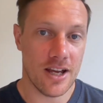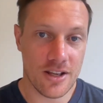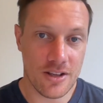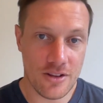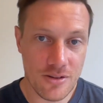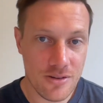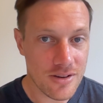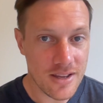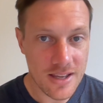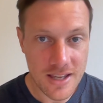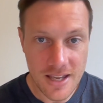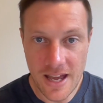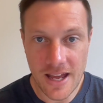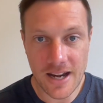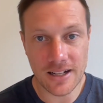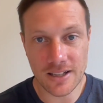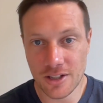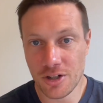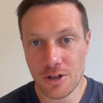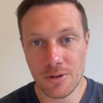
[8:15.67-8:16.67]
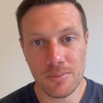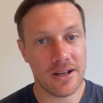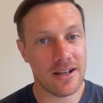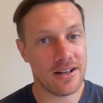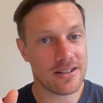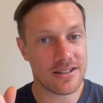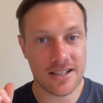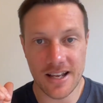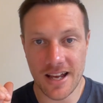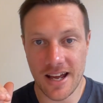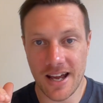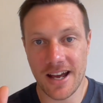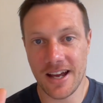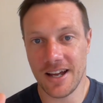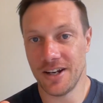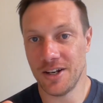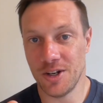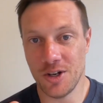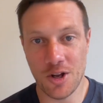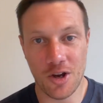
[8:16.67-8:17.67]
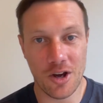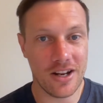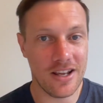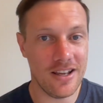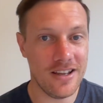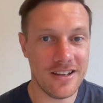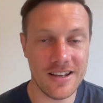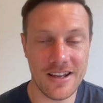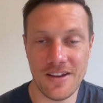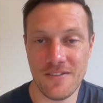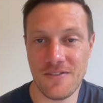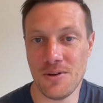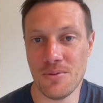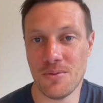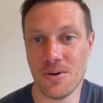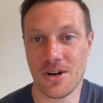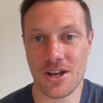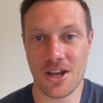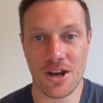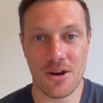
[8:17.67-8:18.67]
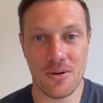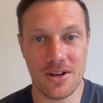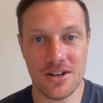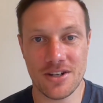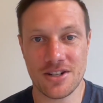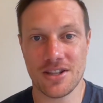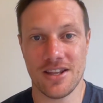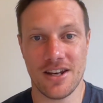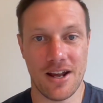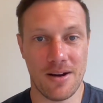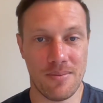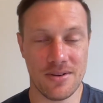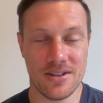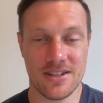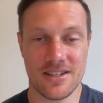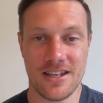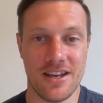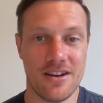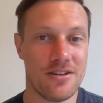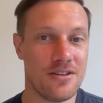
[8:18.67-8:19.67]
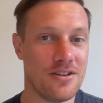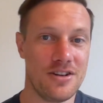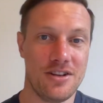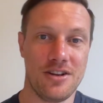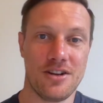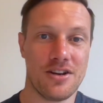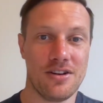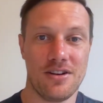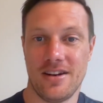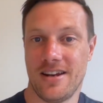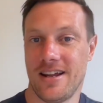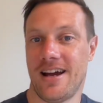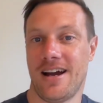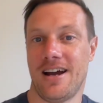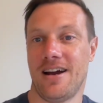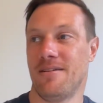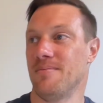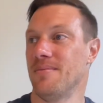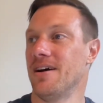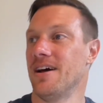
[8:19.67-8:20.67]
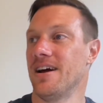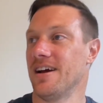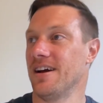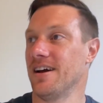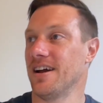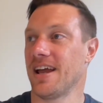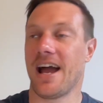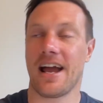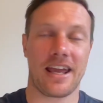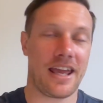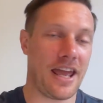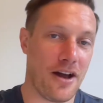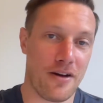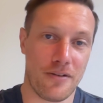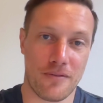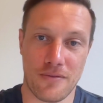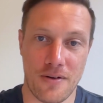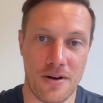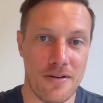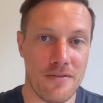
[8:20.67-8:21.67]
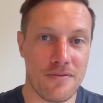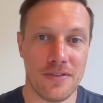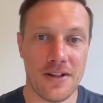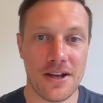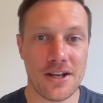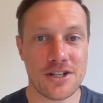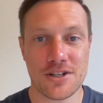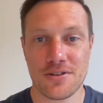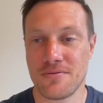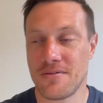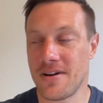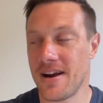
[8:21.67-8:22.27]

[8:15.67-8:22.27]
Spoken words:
You can get a little bit nerdy if you want to go into the numbers here, and you can account for inflation